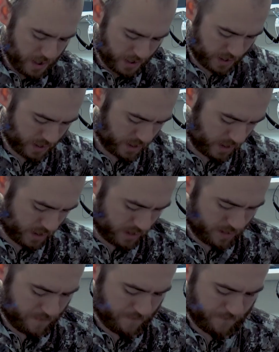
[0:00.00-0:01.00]
and
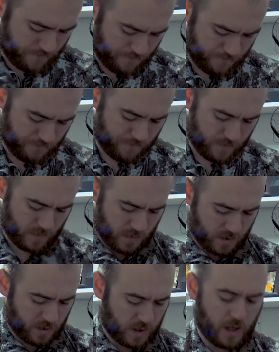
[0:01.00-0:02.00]

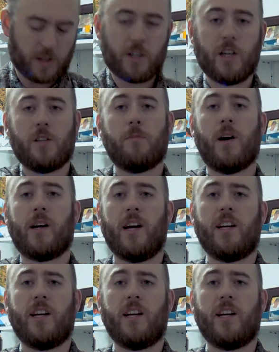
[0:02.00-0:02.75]
it's got a chest pocket.